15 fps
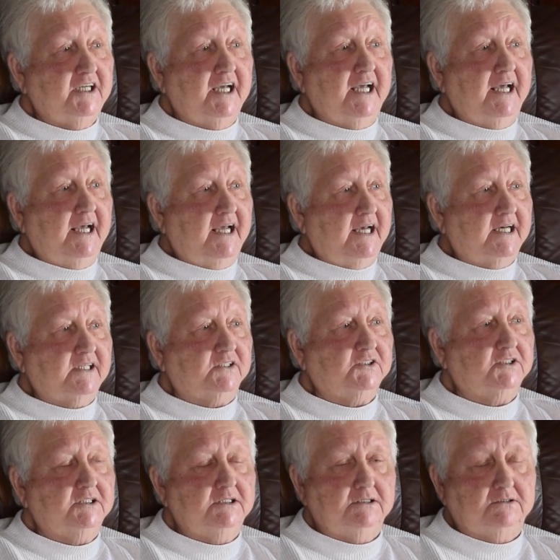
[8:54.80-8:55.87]
Yeah,
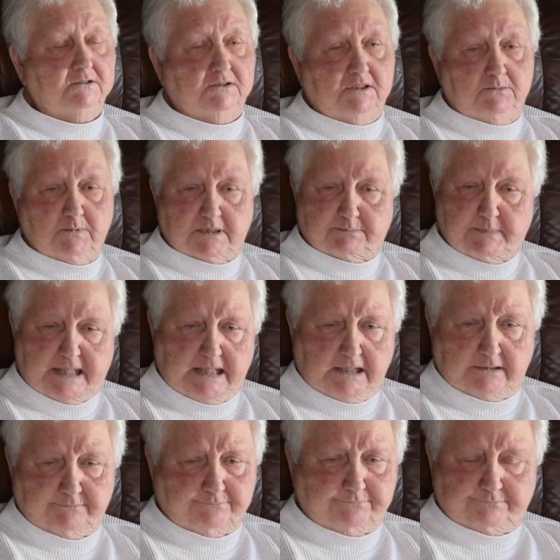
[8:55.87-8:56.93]
she was
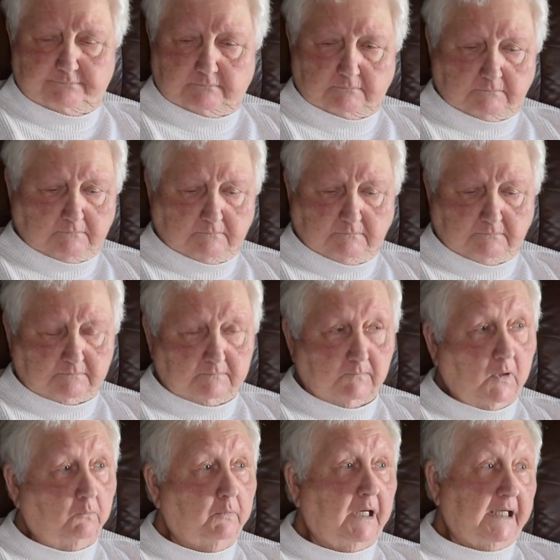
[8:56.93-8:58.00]
mean.
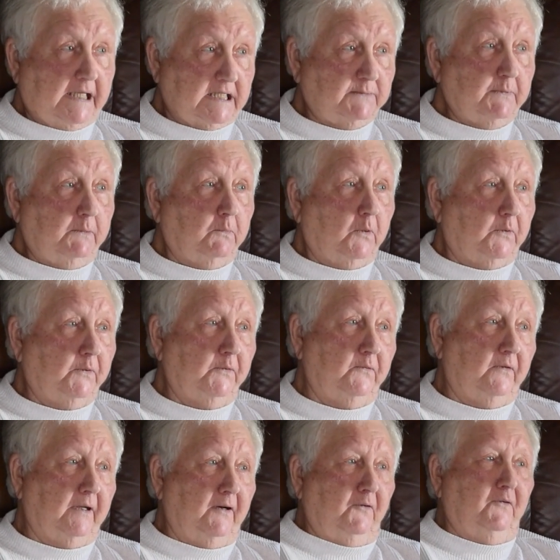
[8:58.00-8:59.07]
Oh, well, I guess we were too.
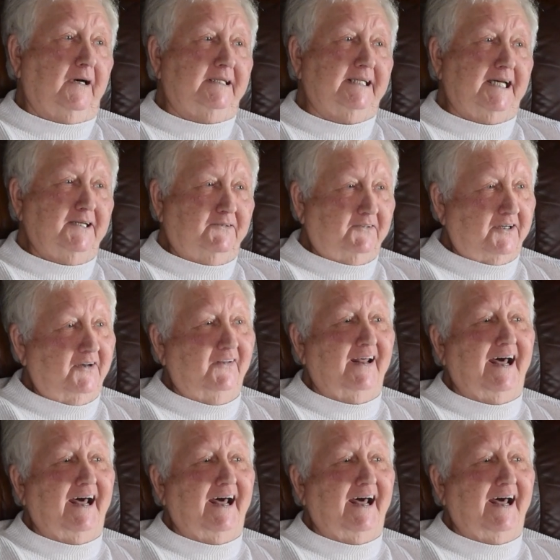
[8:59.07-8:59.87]
That's what they did.